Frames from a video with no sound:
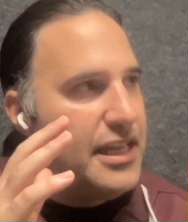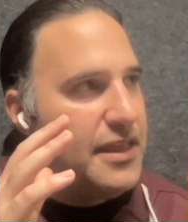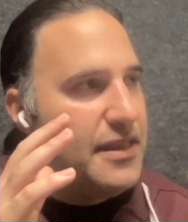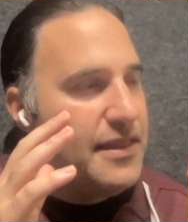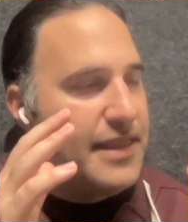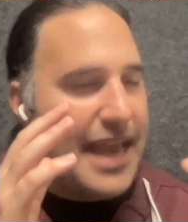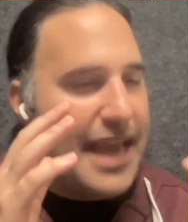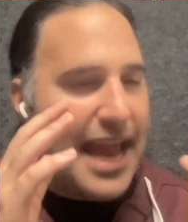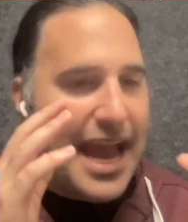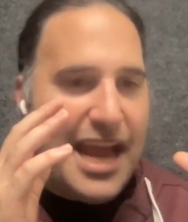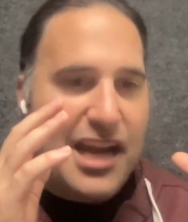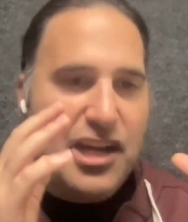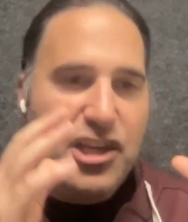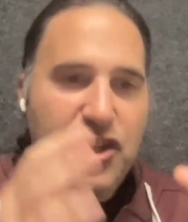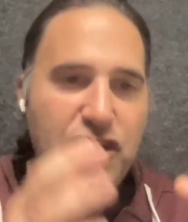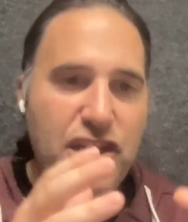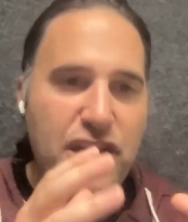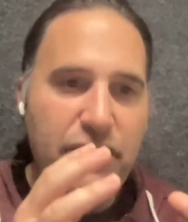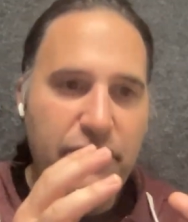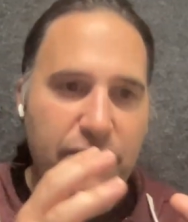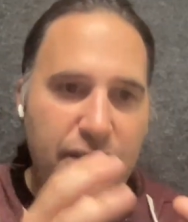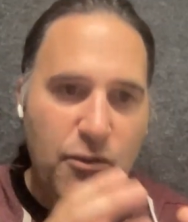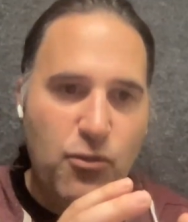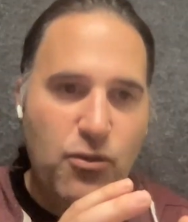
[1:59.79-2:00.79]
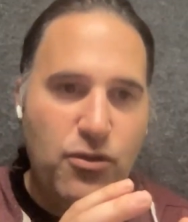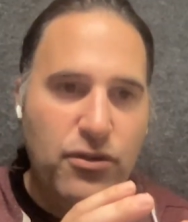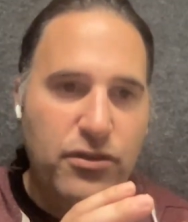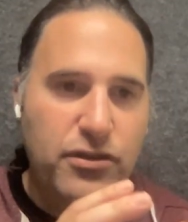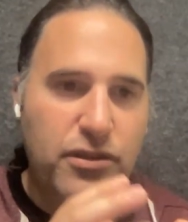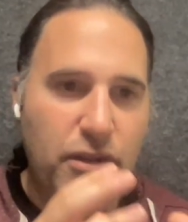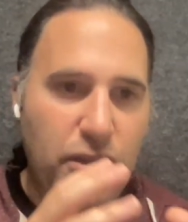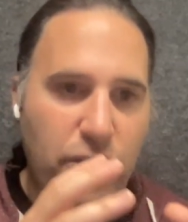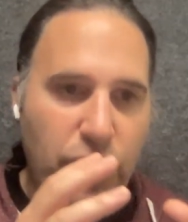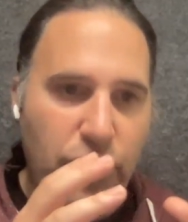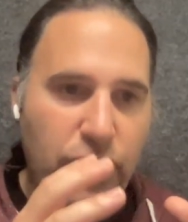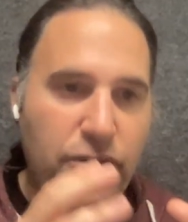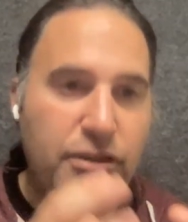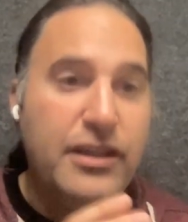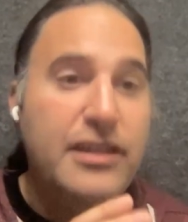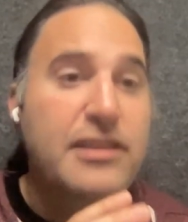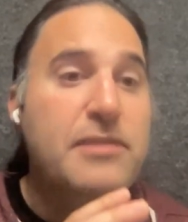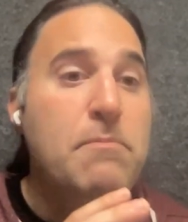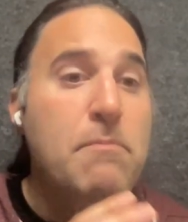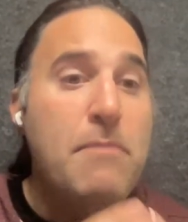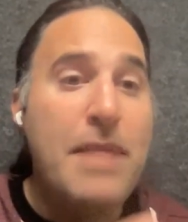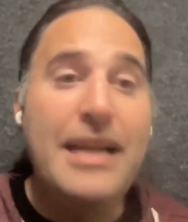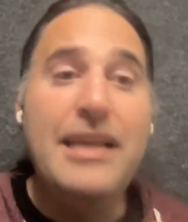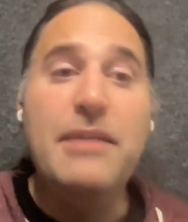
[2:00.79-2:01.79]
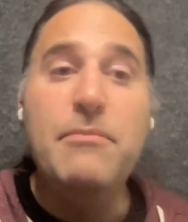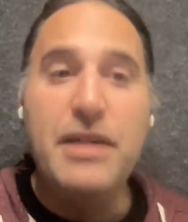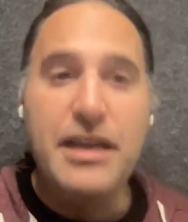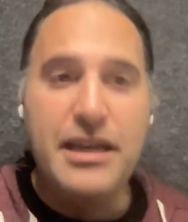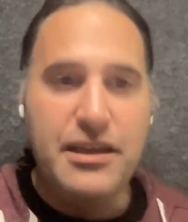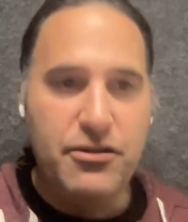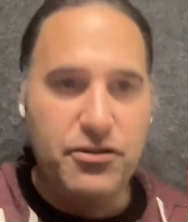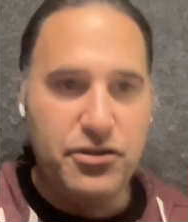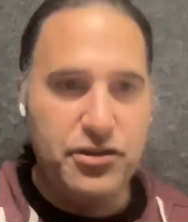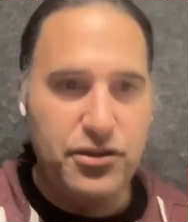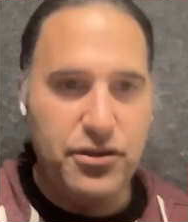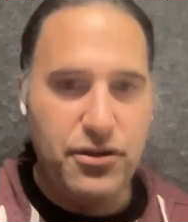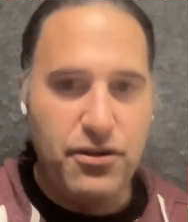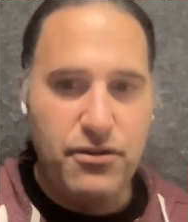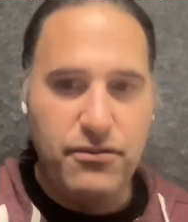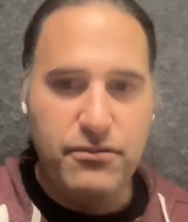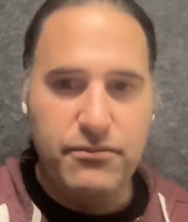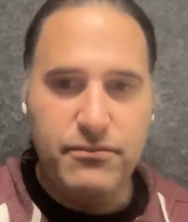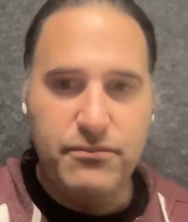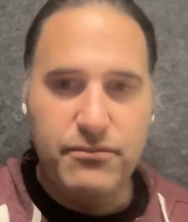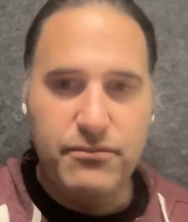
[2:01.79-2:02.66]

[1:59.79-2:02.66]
the engineering world learned this many, many years ago,